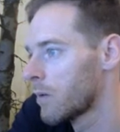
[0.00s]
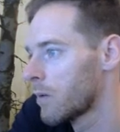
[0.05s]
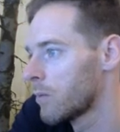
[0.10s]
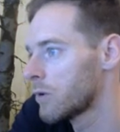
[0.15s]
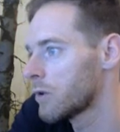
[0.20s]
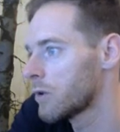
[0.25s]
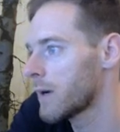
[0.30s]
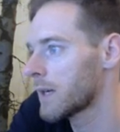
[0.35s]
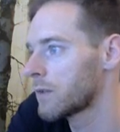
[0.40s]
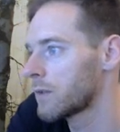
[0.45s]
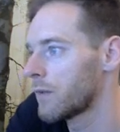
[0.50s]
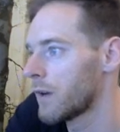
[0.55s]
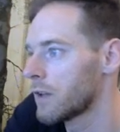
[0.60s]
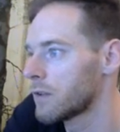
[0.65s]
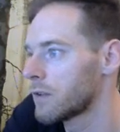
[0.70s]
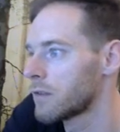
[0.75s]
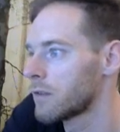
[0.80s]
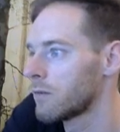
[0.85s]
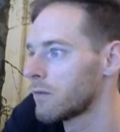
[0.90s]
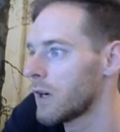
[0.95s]
We do X
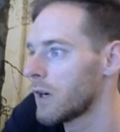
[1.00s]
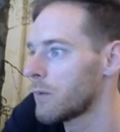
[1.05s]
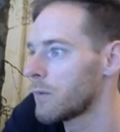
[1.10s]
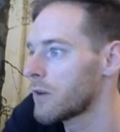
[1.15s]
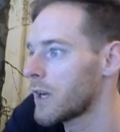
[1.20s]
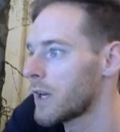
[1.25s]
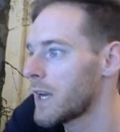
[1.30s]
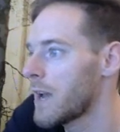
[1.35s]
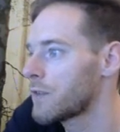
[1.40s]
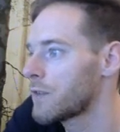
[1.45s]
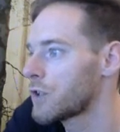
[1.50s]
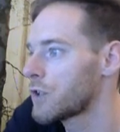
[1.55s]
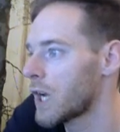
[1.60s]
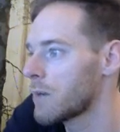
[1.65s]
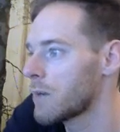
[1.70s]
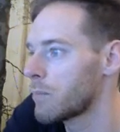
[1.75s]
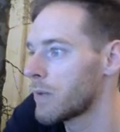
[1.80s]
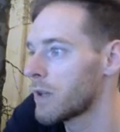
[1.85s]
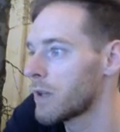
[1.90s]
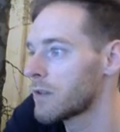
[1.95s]
first, right? We've got an F
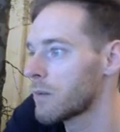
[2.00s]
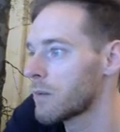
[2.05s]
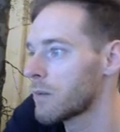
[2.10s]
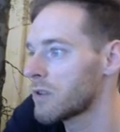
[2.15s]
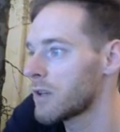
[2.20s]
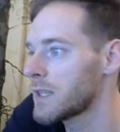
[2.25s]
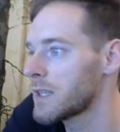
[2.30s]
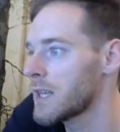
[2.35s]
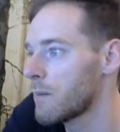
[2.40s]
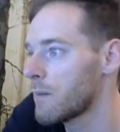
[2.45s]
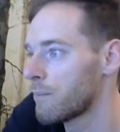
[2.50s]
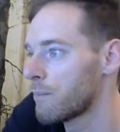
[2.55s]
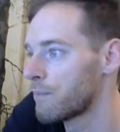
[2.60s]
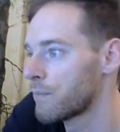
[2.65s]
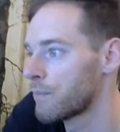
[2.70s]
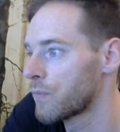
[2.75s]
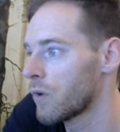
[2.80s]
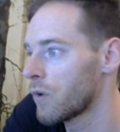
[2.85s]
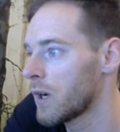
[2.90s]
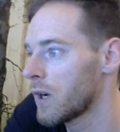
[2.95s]
shape that's upside down.
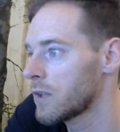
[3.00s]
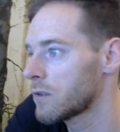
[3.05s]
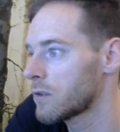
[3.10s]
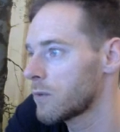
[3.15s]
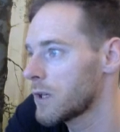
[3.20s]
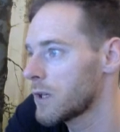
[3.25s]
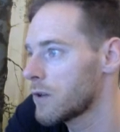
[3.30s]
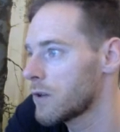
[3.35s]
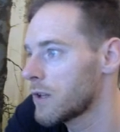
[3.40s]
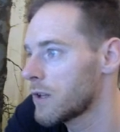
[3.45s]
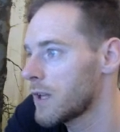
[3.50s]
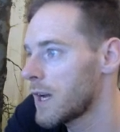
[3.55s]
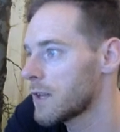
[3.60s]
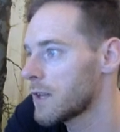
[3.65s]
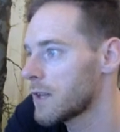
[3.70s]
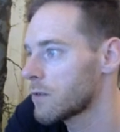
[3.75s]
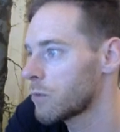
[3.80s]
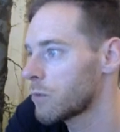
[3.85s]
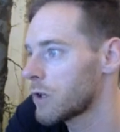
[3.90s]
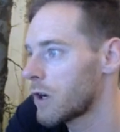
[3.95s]
All right, so we know that that
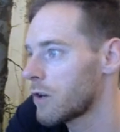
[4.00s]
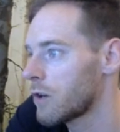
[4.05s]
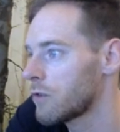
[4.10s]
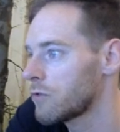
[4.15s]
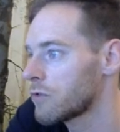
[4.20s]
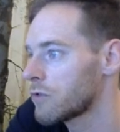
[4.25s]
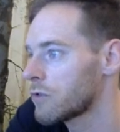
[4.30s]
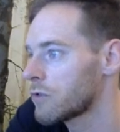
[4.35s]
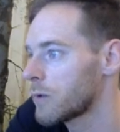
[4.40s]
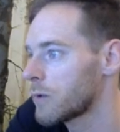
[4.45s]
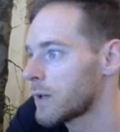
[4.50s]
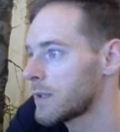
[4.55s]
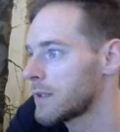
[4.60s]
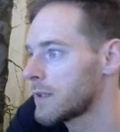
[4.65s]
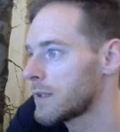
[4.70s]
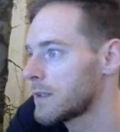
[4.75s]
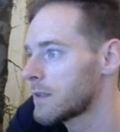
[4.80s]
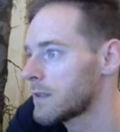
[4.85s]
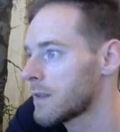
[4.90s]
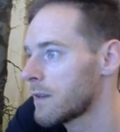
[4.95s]
is a
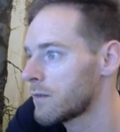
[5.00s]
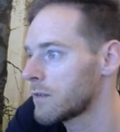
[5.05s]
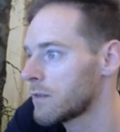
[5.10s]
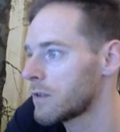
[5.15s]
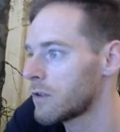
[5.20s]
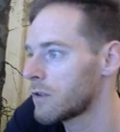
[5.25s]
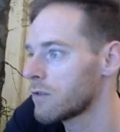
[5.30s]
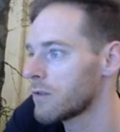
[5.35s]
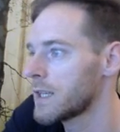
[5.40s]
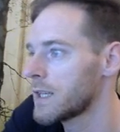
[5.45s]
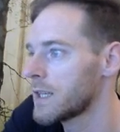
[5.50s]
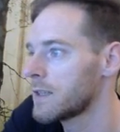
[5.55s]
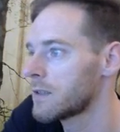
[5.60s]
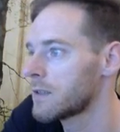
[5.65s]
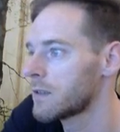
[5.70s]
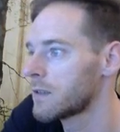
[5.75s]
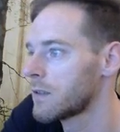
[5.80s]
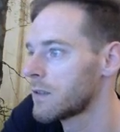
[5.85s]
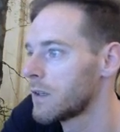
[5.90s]
127 degrees